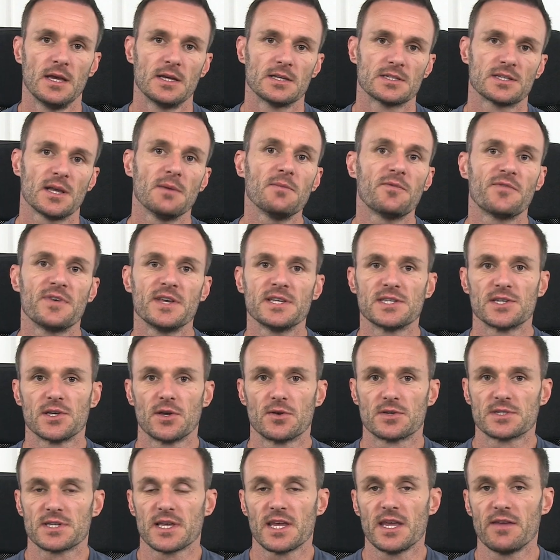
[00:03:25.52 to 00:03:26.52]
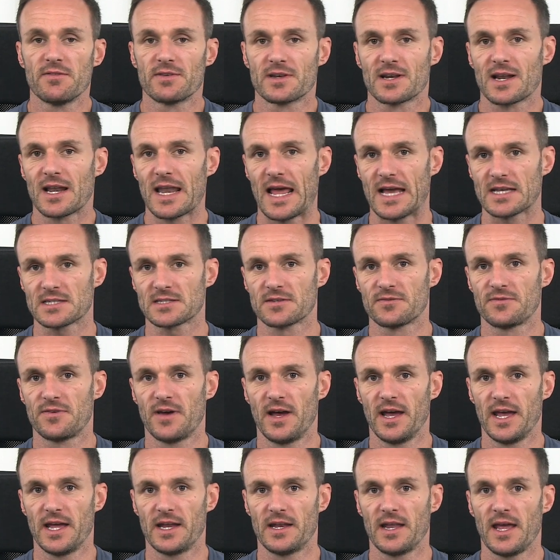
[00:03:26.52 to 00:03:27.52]
Some physios even
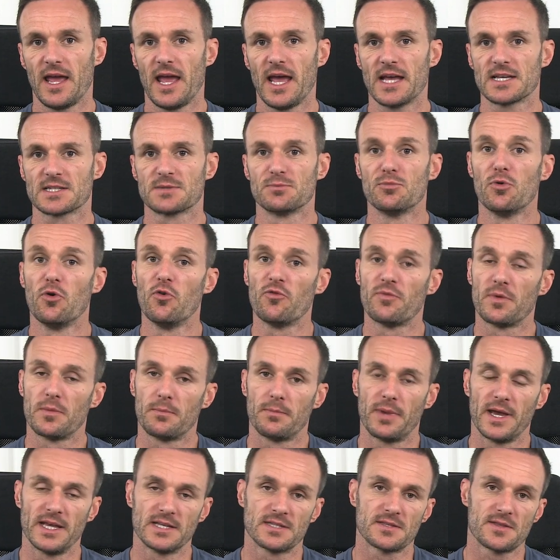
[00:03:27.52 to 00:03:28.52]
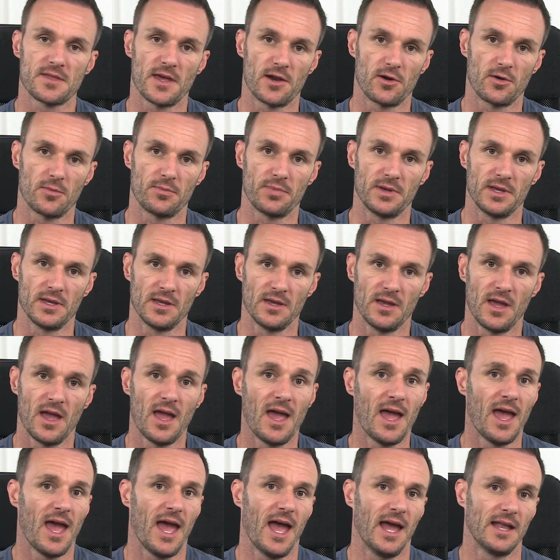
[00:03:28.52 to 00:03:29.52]
classify it as movement-based therapy
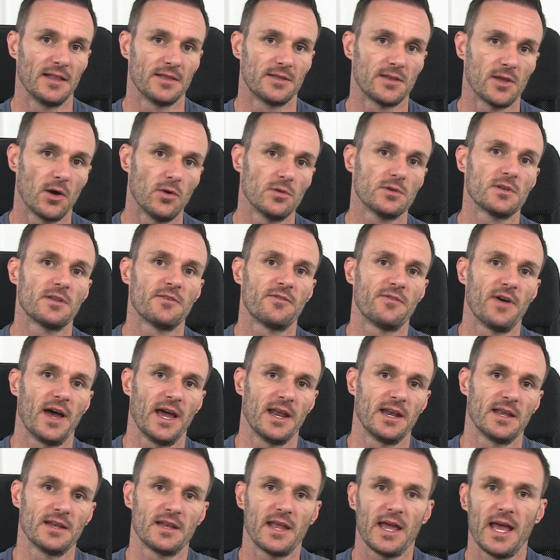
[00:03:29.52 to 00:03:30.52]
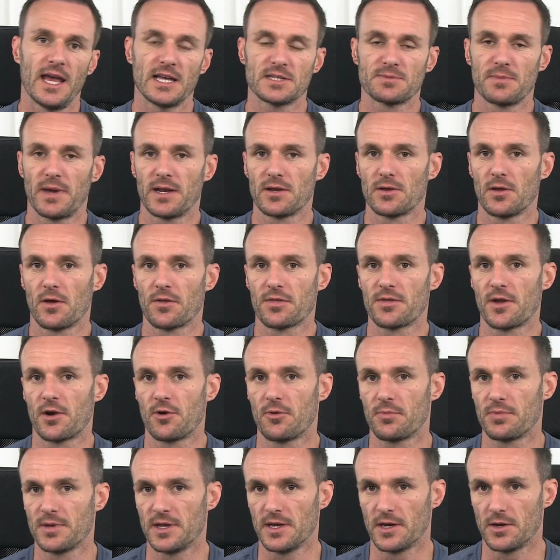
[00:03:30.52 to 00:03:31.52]
and don't define it as manual
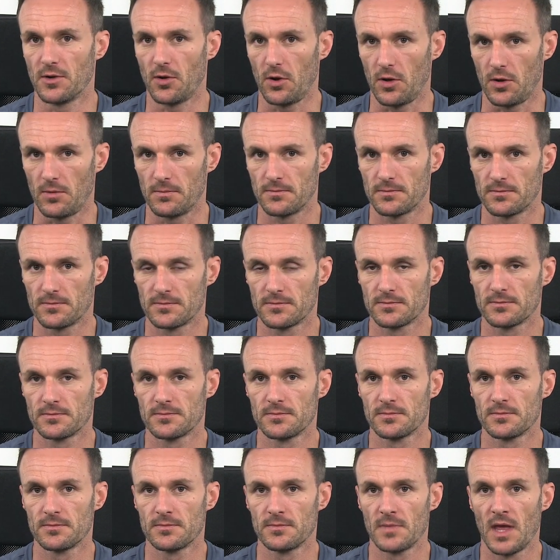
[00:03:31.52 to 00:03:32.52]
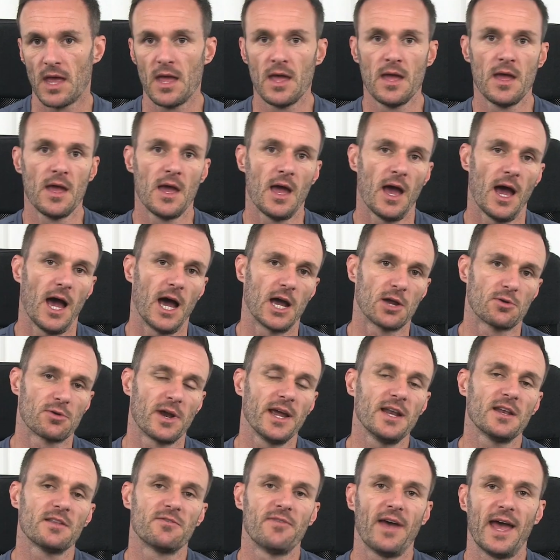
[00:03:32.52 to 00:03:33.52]
therapy at all. A
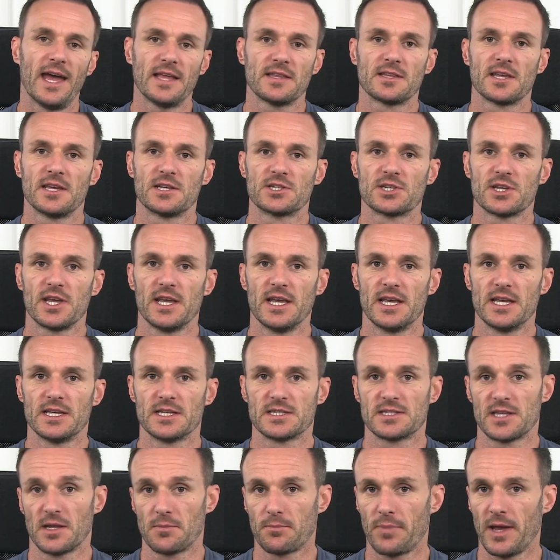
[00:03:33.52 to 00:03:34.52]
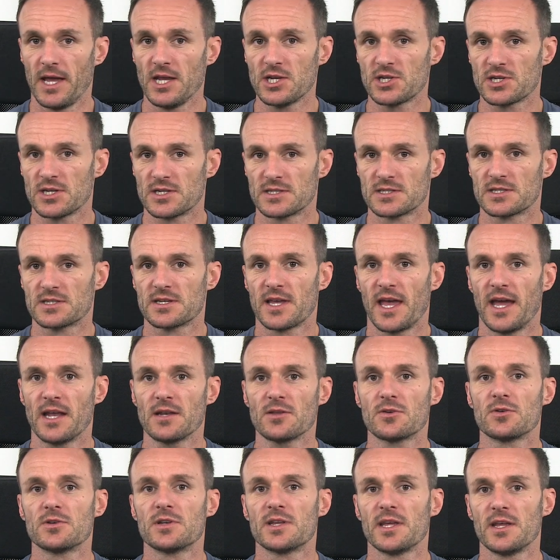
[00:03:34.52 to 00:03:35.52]
great advantage is that patients can
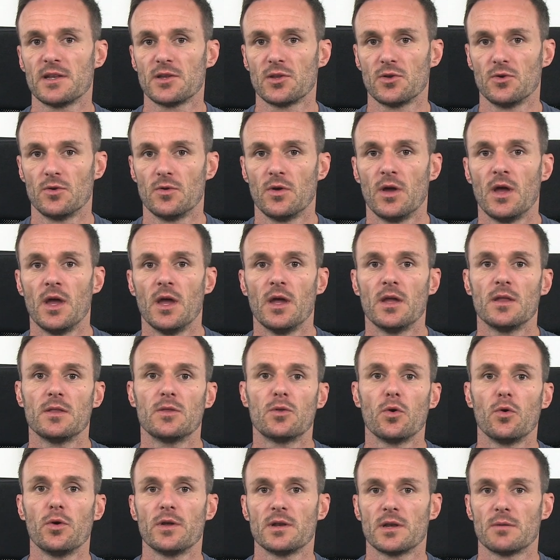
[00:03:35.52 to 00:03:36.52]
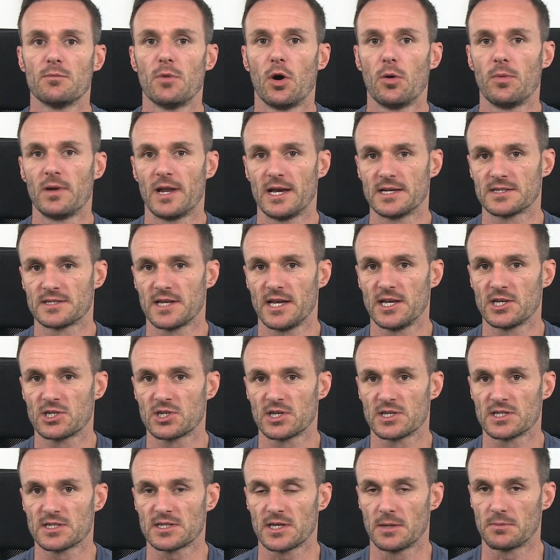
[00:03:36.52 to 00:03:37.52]
continue doing the
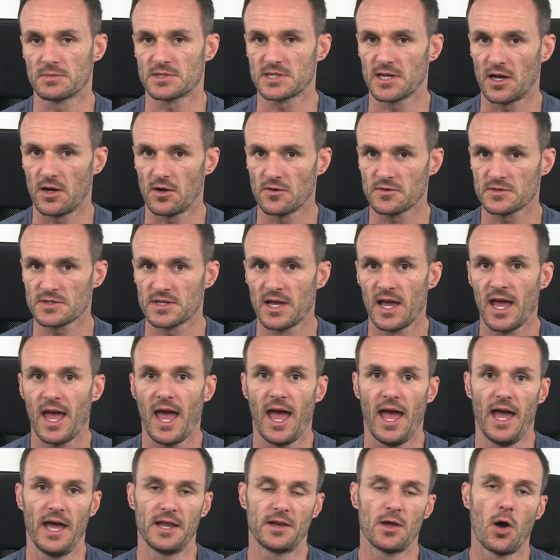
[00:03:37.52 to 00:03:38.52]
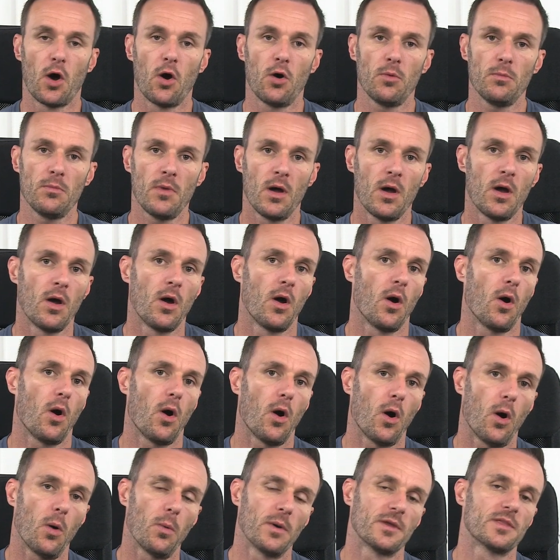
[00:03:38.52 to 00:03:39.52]
mobilizations themselves at home
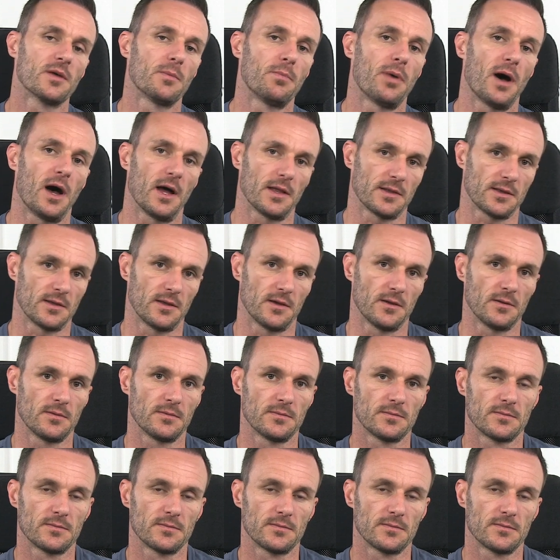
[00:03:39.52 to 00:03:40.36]
or with a partner.